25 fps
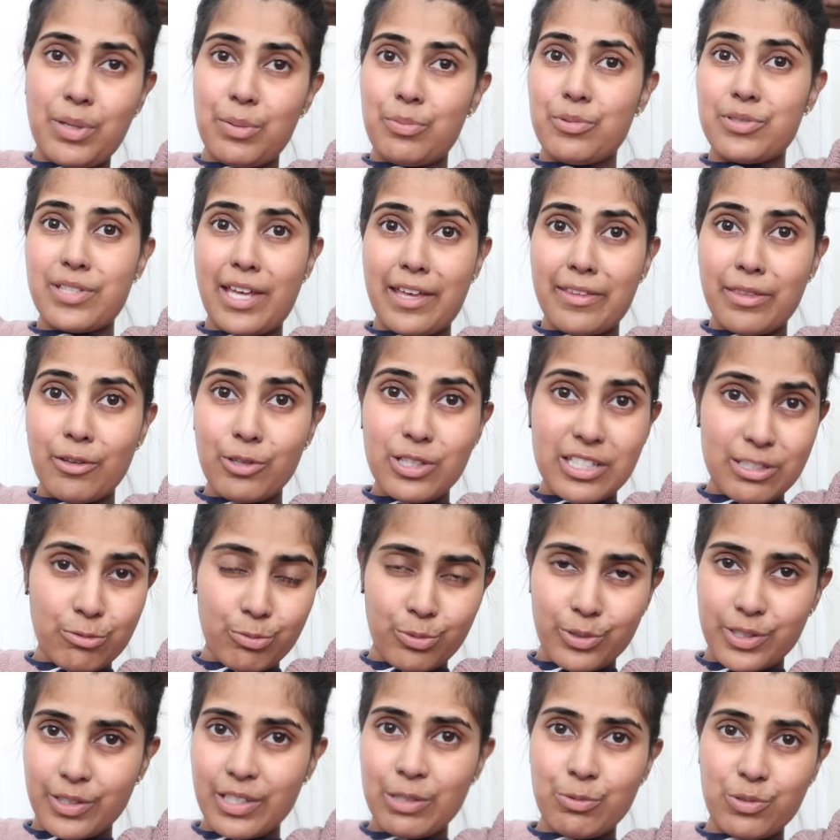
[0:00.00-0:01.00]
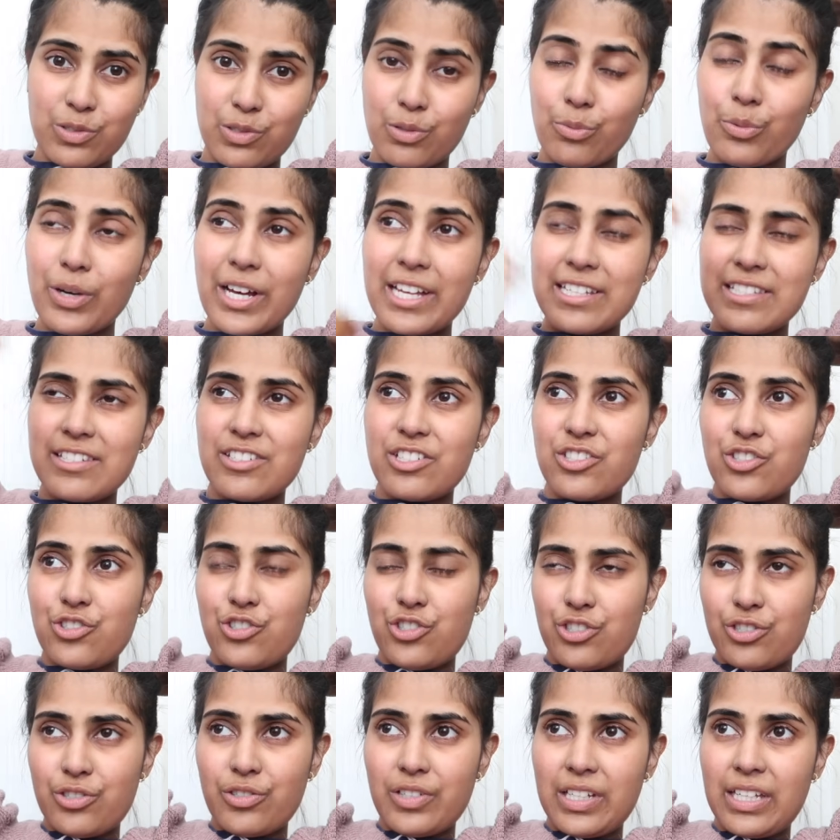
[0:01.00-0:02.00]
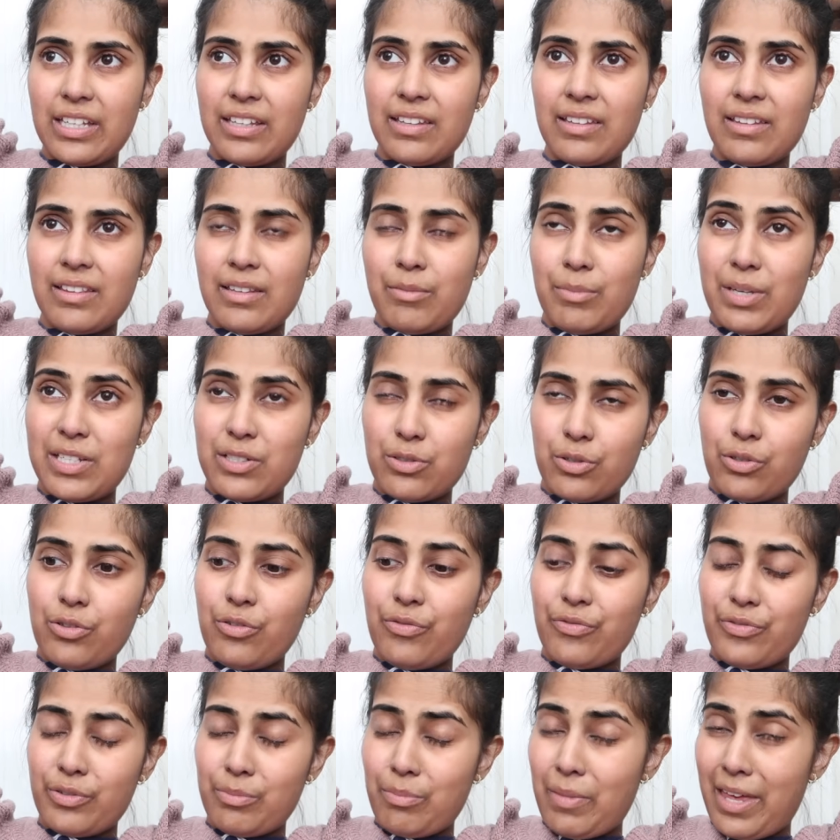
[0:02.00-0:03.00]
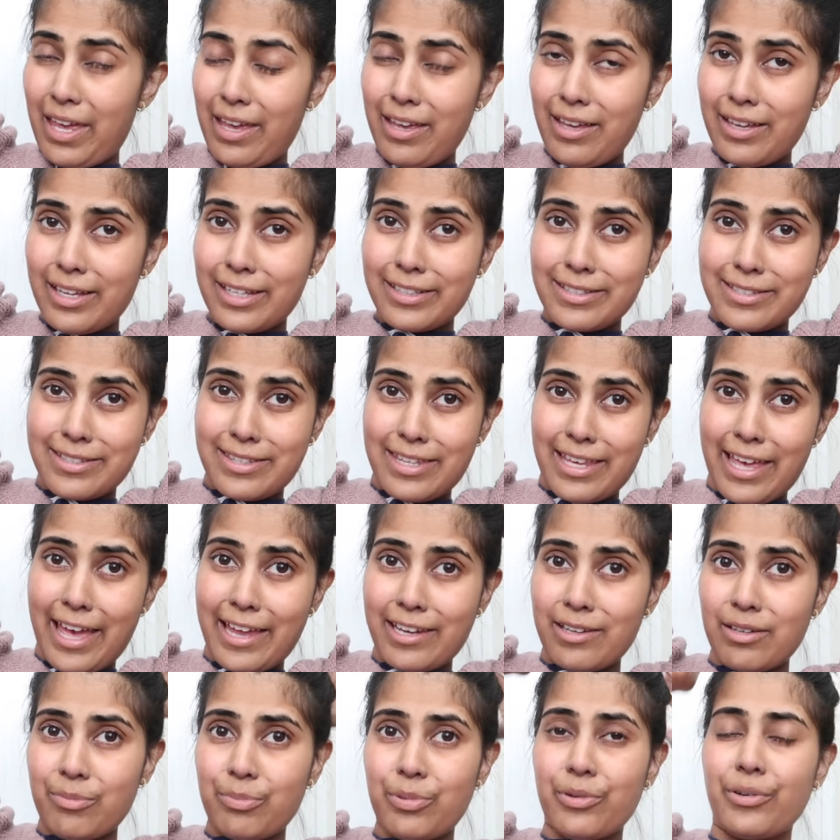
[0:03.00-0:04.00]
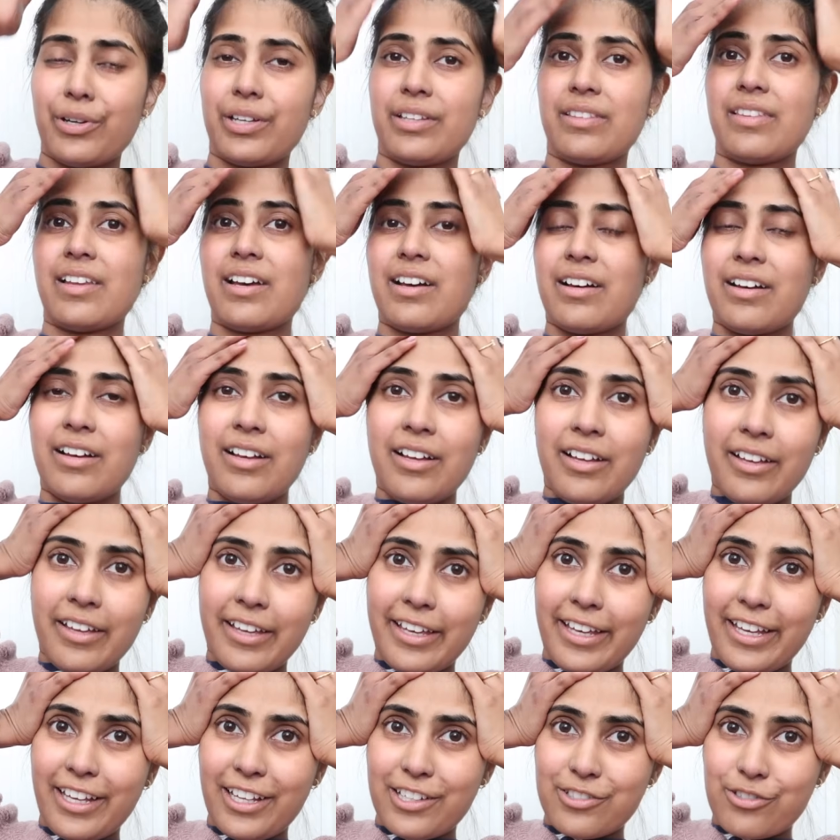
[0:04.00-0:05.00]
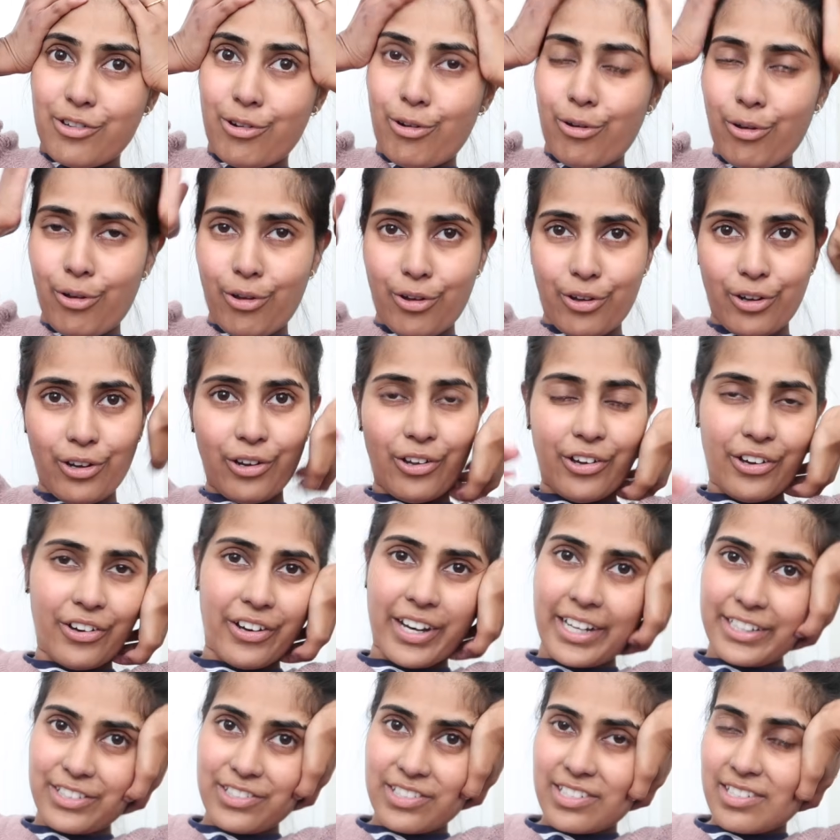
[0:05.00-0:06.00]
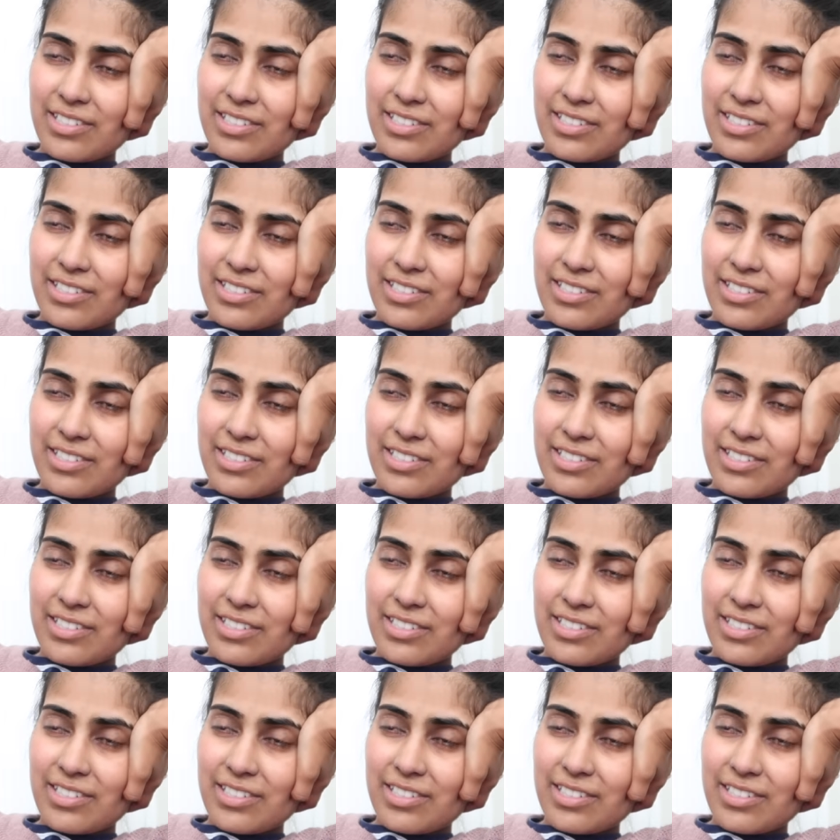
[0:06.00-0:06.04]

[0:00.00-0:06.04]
people saying that it was the worst during the middle. For me, it's the end point that it is a lot. I